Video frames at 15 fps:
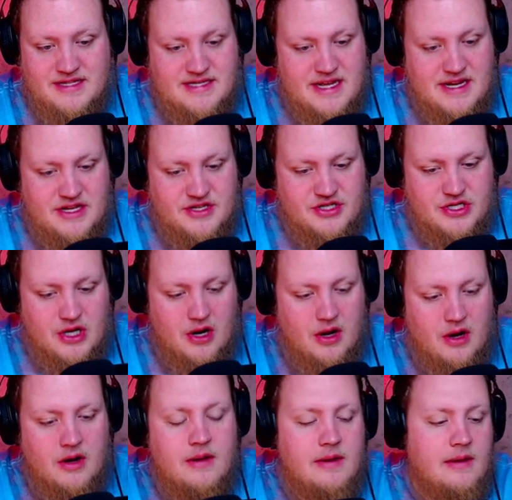
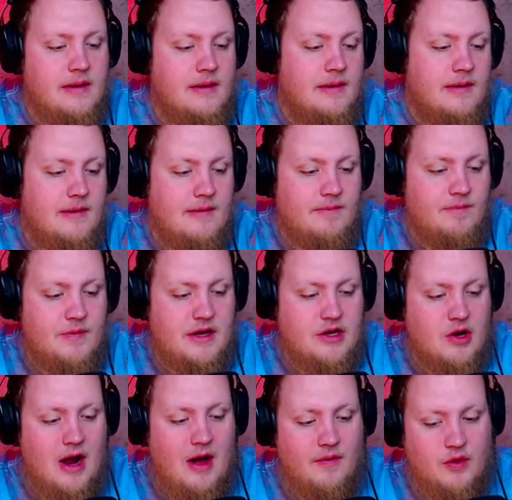sinister? Then
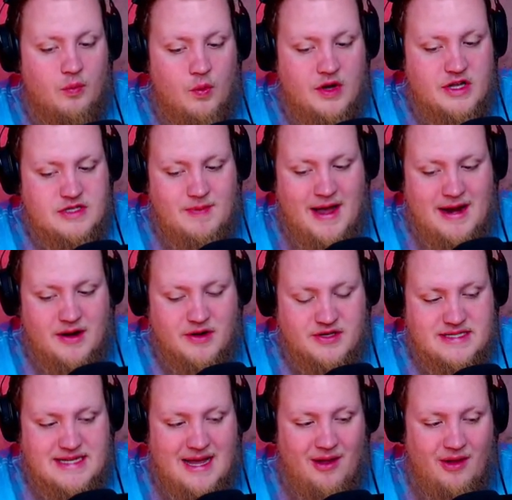you're out in the woods by
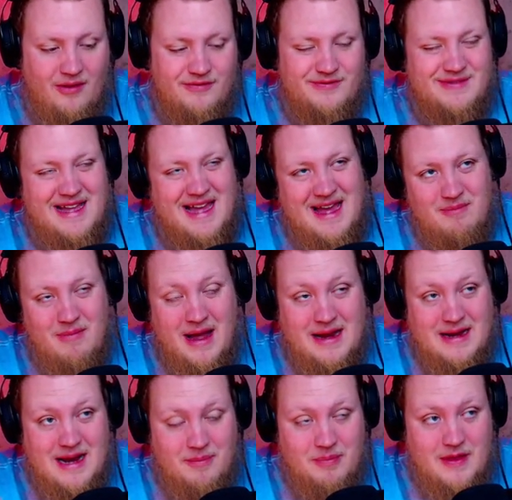yourself. That eh,
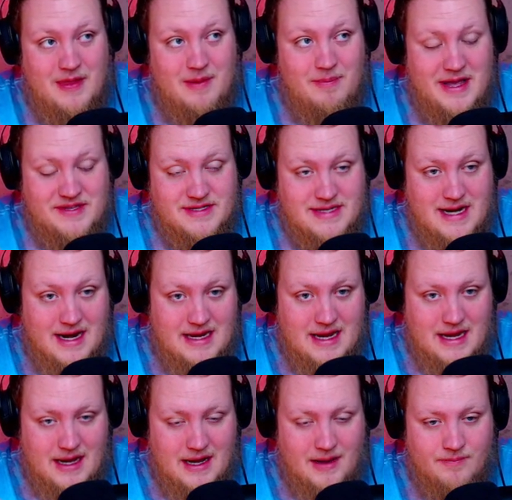might not be the best
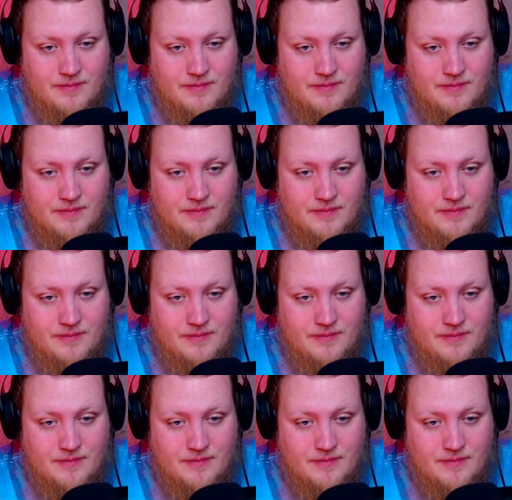idea.